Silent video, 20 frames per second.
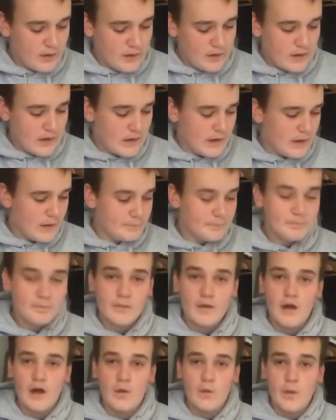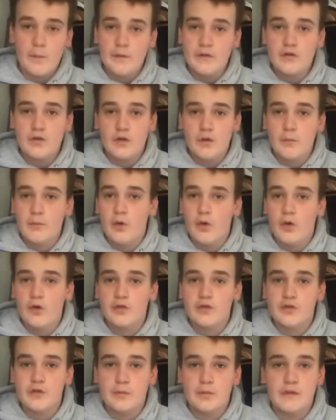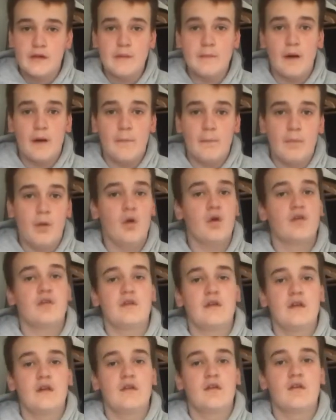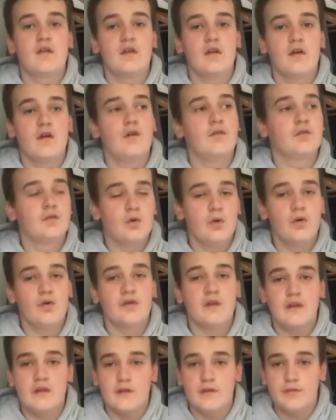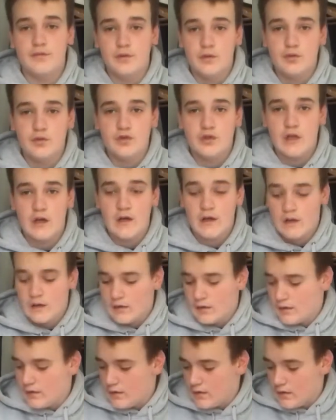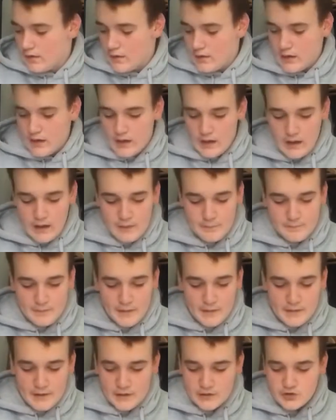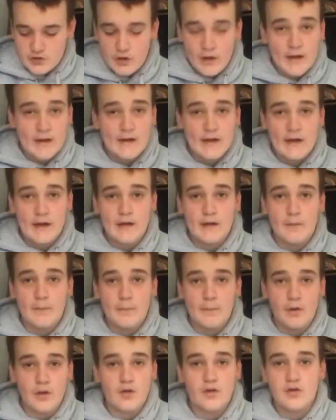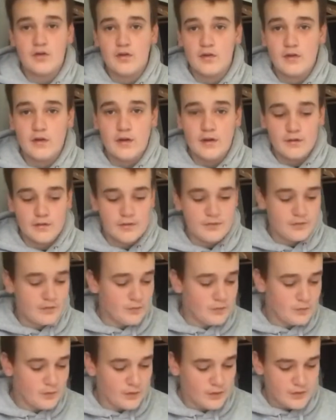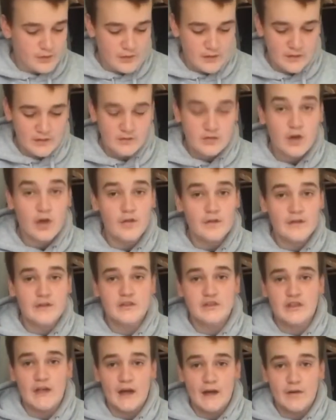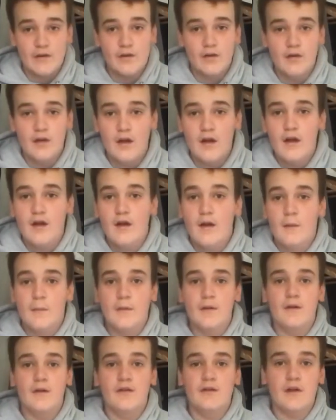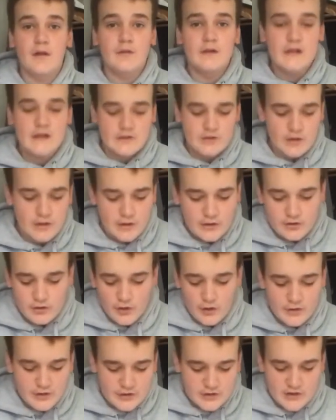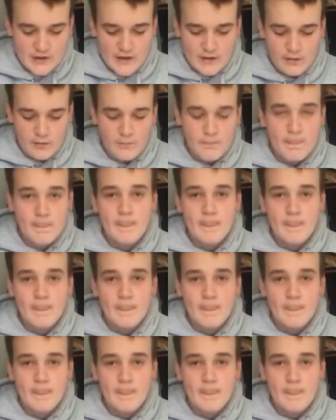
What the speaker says: I will be doing more Supreme unboxings, of course, in the future. I'm going to try and unbox a few more things on this channel, because I'm really trying to grow this channel.